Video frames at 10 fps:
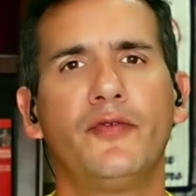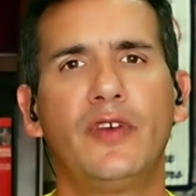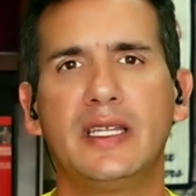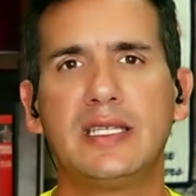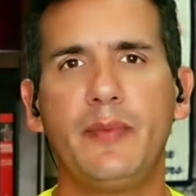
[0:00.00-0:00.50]

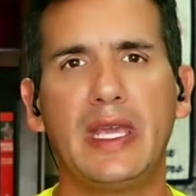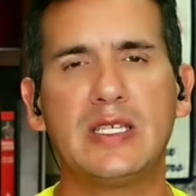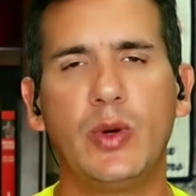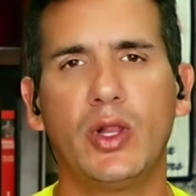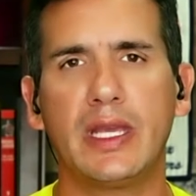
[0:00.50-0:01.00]
Fantasy
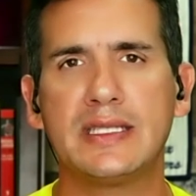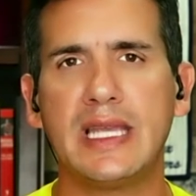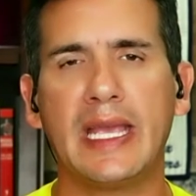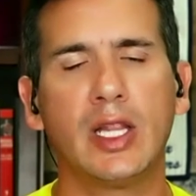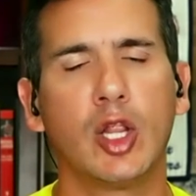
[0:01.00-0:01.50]
baseball is
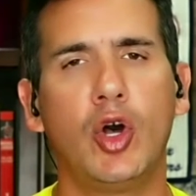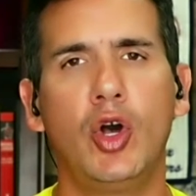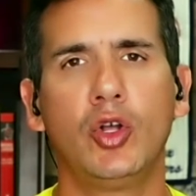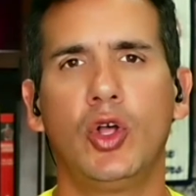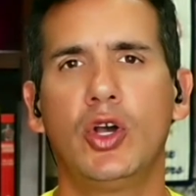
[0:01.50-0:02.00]
a
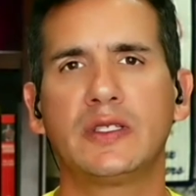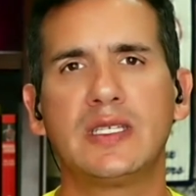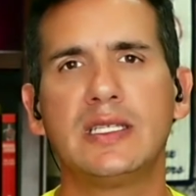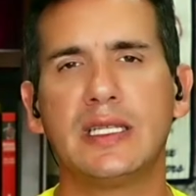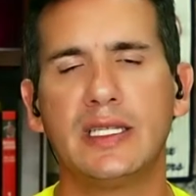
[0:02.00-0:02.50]
long, long
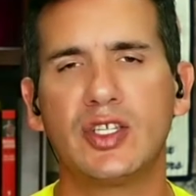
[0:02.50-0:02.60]
season.